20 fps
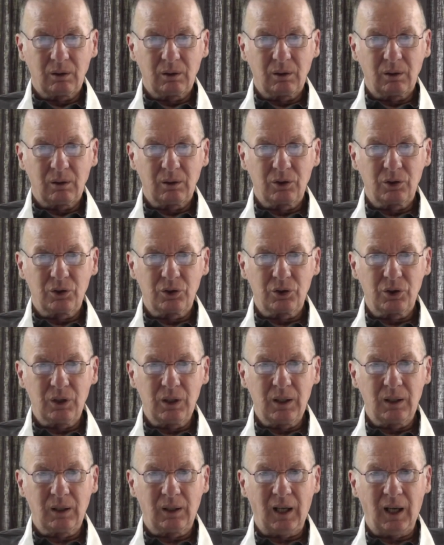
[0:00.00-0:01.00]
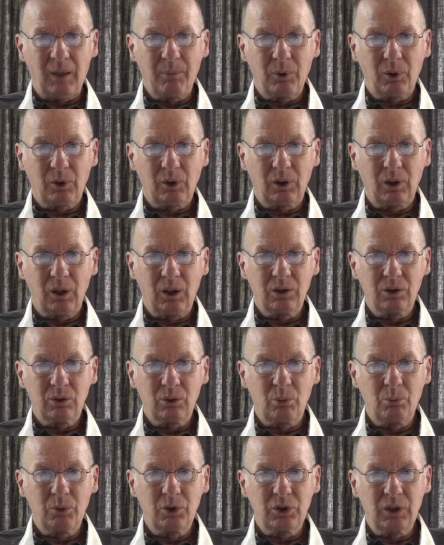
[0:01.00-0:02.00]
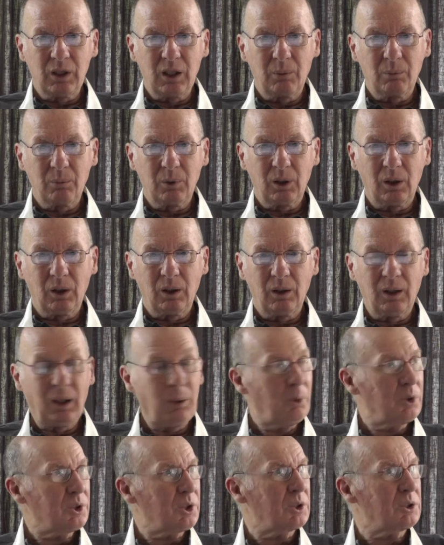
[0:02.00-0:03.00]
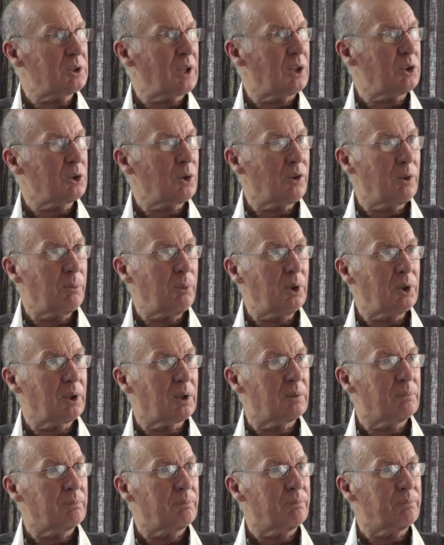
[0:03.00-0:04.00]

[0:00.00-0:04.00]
uh, she came into a museum and there was a statue of the Buddha